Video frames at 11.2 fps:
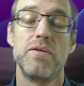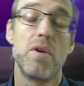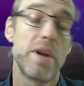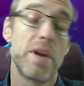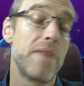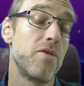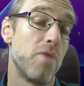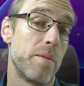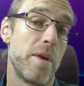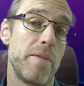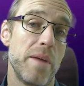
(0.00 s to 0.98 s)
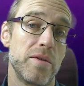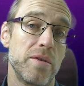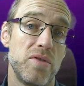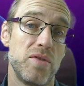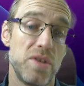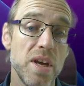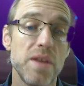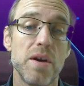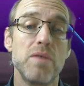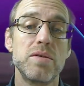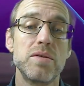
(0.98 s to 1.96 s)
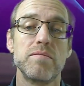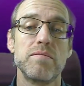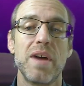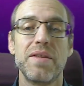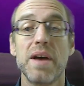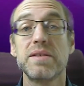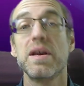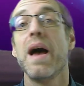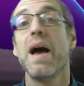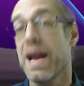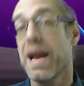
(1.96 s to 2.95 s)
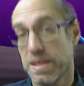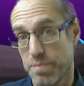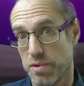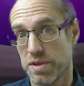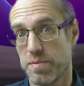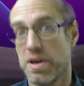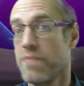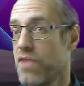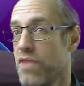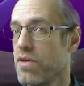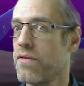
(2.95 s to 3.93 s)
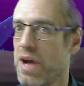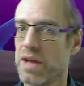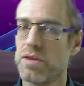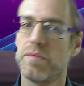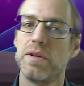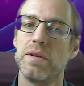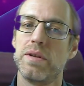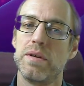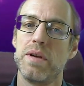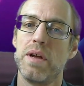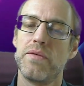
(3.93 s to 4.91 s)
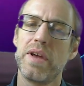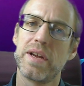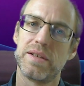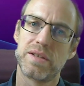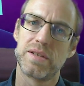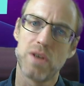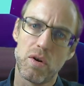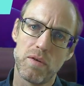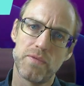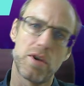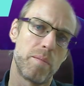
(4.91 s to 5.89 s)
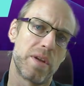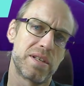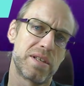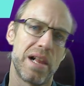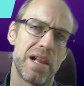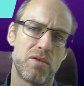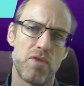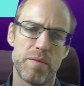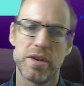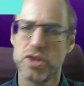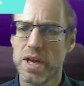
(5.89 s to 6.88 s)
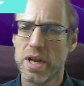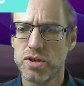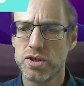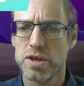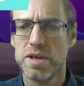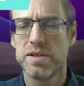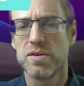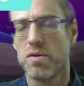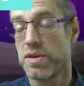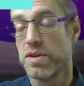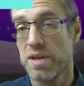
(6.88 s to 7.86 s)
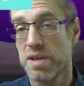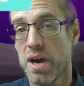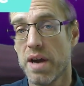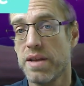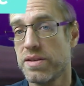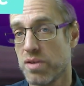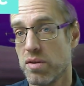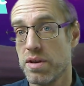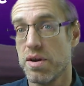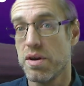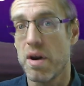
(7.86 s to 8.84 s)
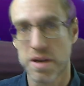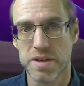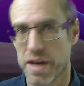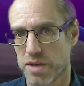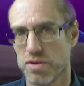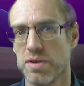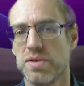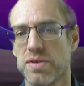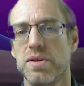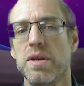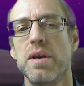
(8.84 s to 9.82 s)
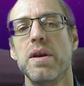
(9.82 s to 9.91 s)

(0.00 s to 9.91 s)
Not everyone may be able to see those, and thus experts become very valuable. They can solve complex algorithmic challenges or design solid architectures.